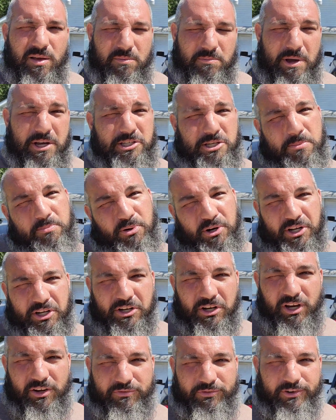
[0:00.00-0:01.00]
basically pretty
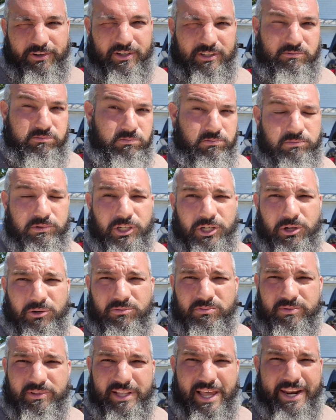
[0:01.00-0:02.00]
good for, you know,
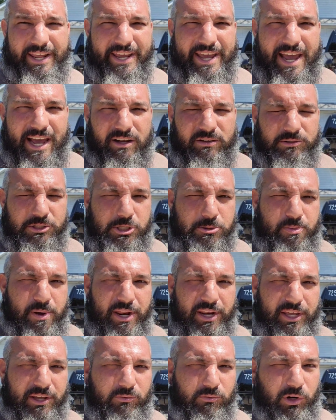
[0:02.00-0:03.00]
letting out and
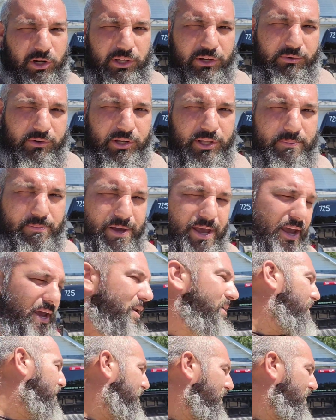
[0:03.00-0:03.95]
spinning really, really bad.